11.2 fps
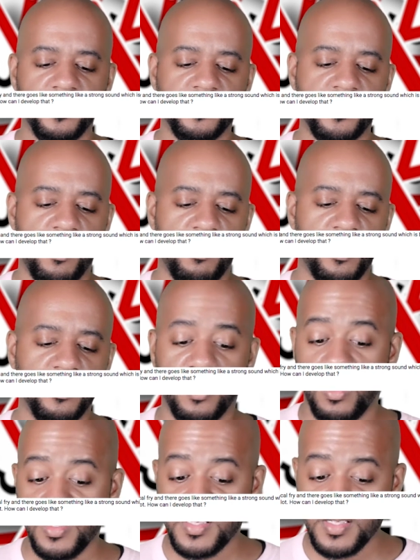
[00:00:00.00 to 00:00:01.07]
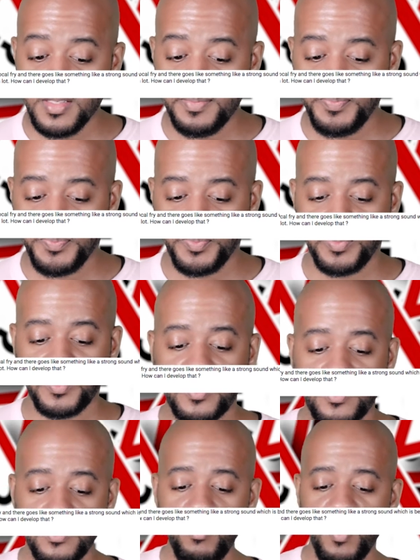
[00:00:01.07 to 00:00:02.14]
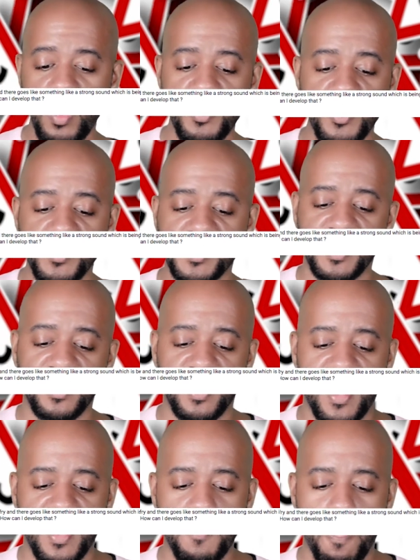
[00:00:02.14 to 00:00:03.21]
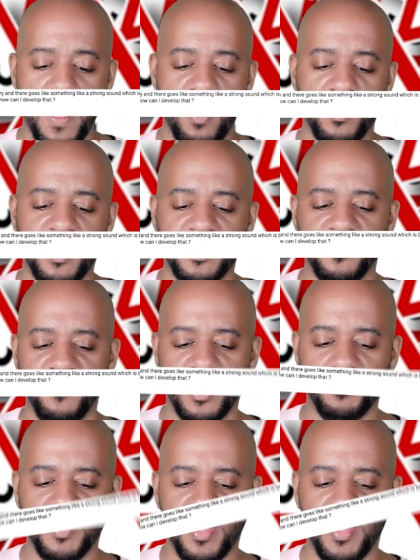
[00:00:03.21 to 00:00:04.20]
Zara Larsson uses it a lot. How can I develop